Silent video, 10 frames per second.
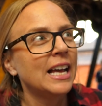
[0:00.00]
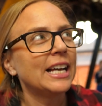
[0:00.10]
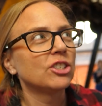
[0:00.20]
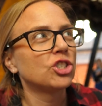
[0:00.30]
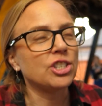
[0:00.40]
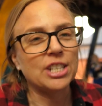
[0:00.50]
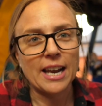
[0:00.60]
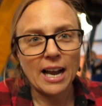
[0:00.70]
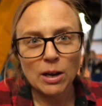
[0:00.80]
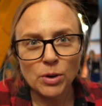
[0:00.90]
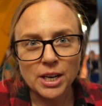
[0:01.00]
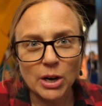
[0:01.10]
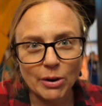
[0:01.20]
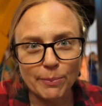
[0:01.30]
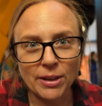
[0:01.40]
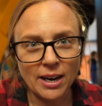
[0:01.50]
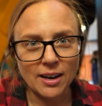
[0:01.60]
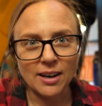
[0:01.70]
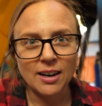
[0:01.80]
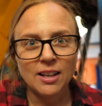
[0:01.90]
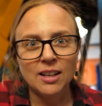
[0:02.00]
And she said, I want to go up there.